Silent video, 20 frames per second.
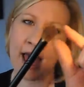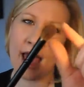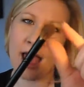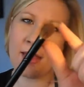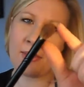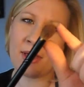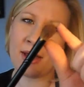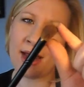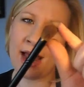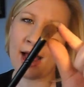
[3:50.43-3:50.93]

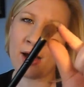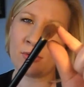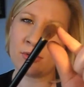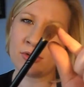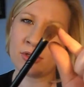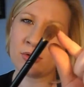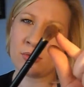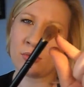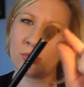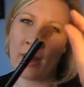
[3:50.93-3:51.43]
and then how
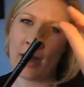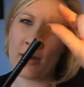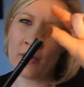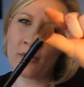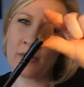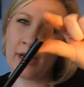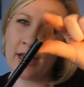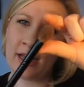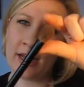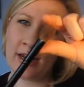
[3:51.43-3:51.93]
it's
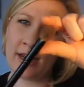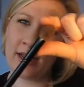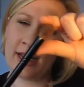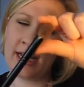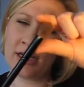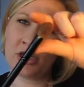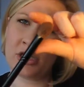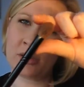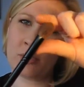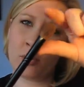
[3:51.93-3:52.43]
rounded,
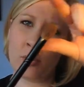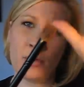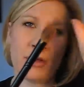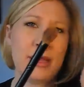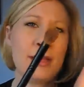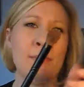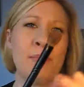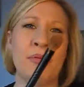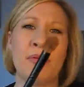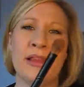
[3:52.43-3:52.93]
it just
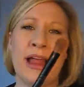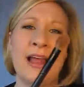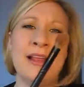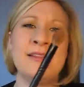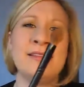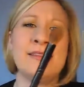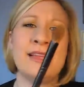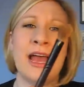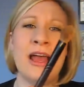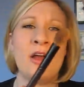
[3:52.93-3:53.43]
really
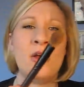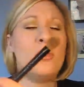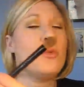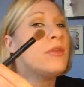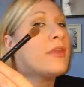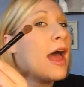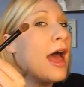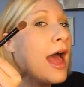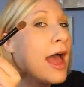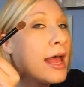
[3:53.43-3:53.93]
blends out
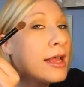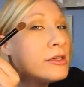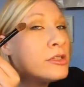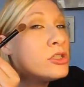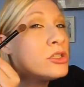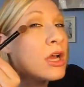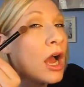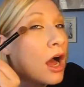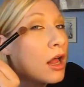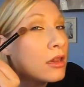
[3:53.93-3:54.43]
the
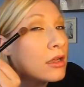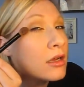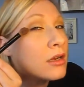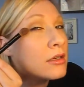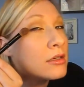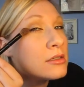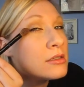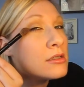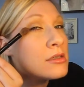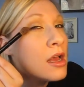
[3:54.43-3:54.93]
edge
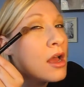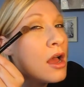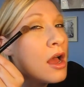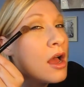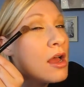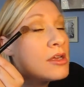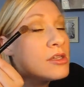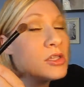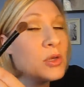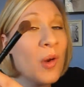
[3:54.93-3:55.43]
colors.
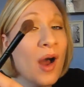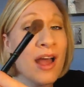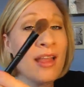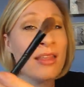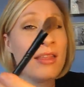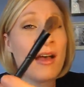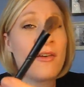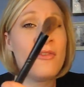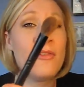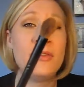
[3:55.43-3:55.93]
So I
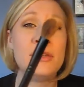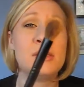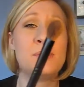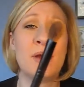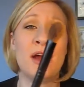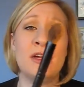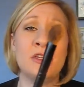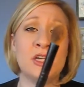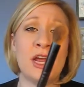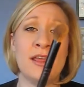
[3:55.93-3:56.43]
love this
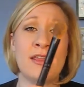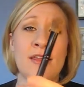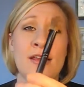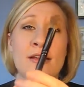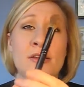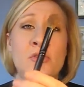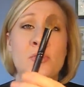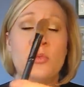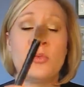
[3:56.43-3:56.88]
brush. I think